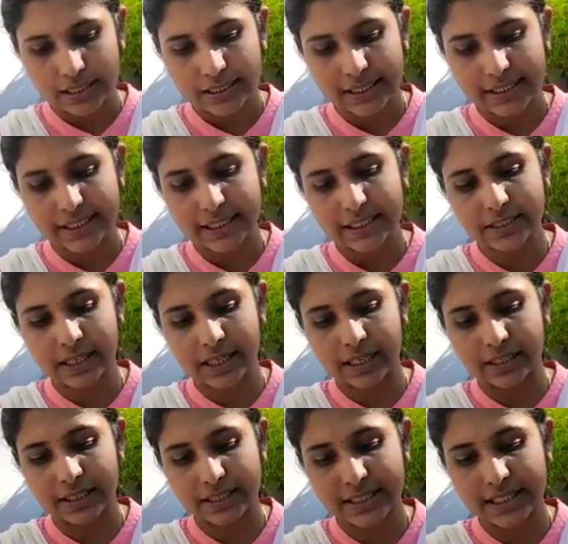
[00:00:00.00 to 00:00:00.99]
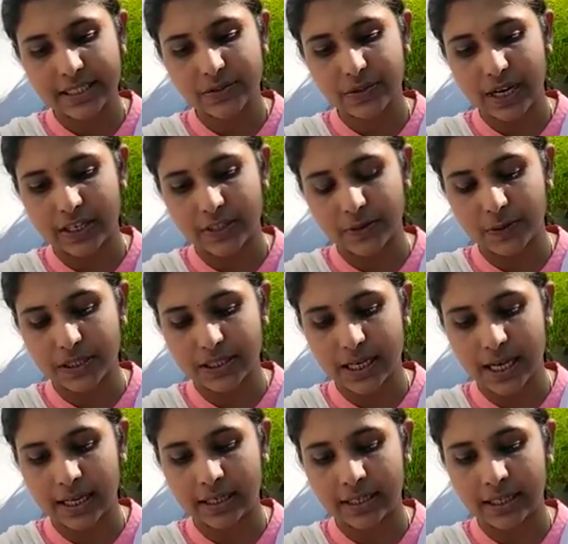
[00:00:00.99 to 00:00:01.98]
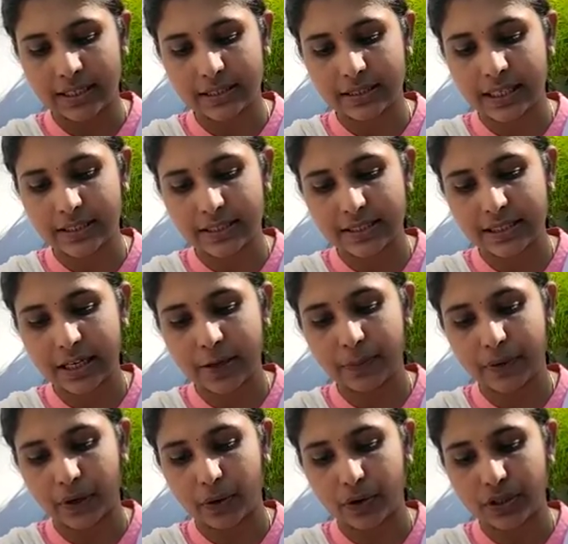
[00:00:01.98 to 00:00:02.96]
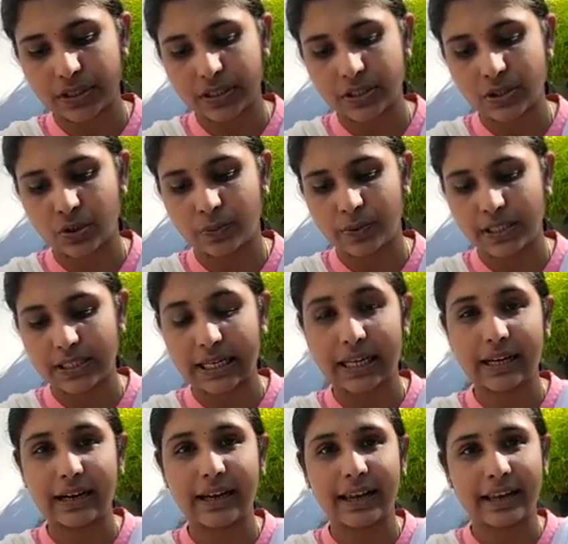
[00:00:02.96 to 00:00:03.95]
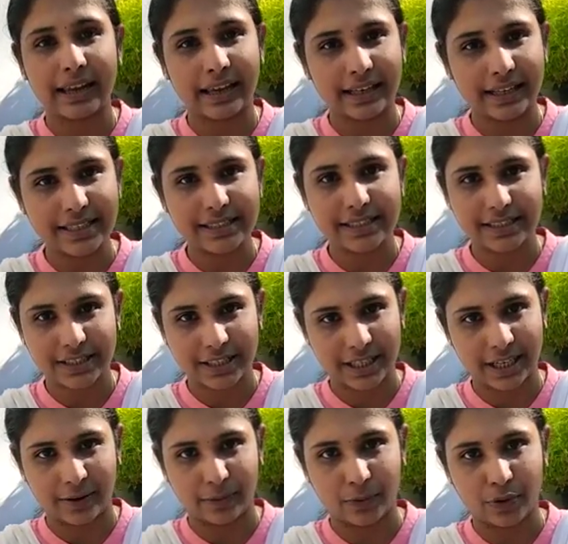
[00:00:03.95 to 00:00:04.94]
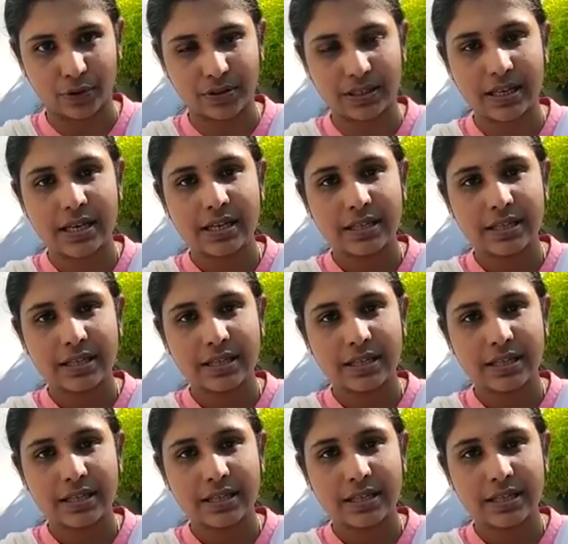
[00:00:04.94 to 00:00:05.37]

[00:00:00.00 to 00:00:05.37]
Disease, uh, disease transmission and ne necessary precautions to be taken against chicken chickenpox.